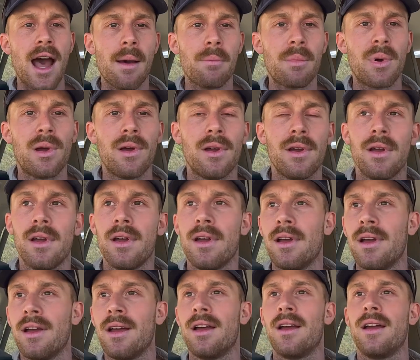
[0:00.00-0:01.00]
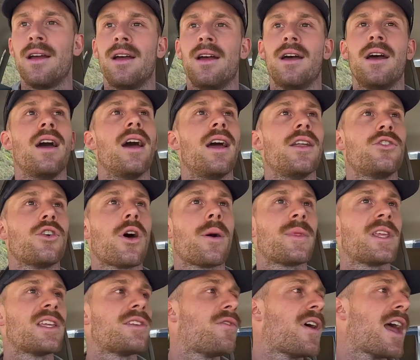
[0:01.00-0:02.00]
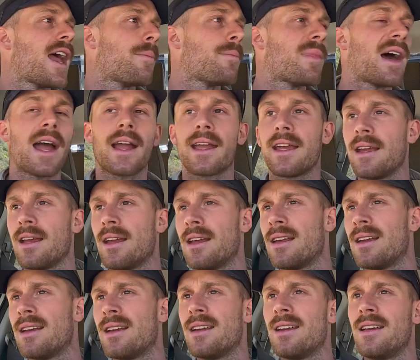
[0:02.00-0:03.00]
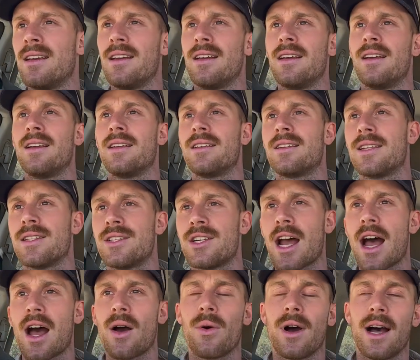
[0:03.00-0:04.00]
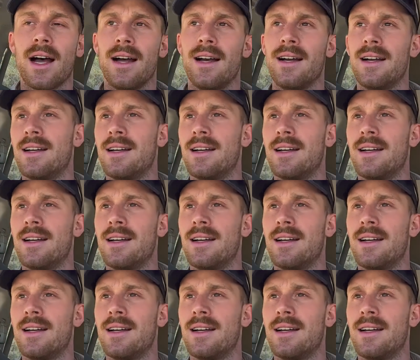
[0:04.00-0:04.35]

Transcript: up, and drop this van back to JAWA.